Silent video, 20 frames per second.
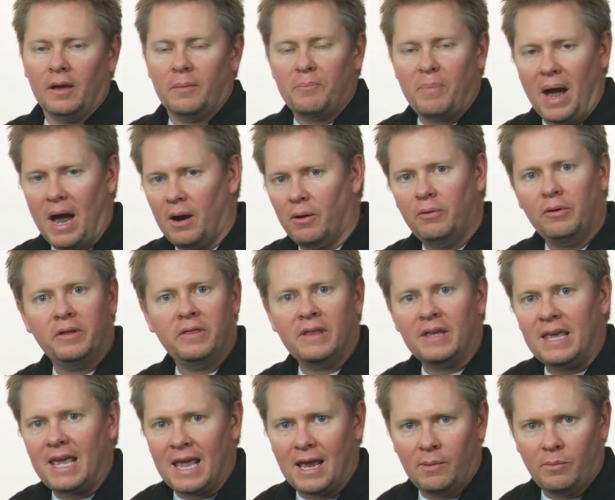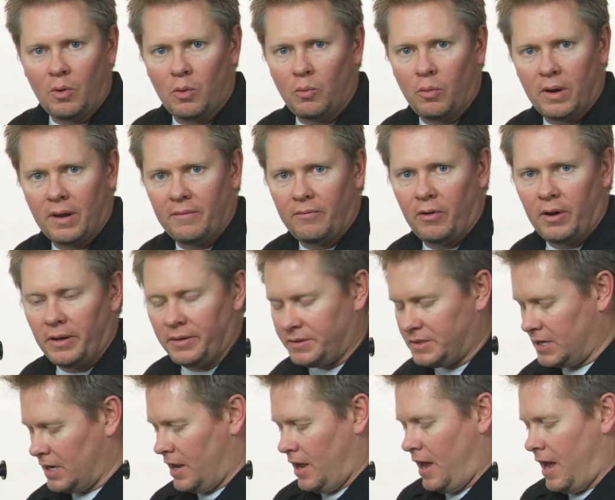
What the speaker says: powering the camera, whatever else.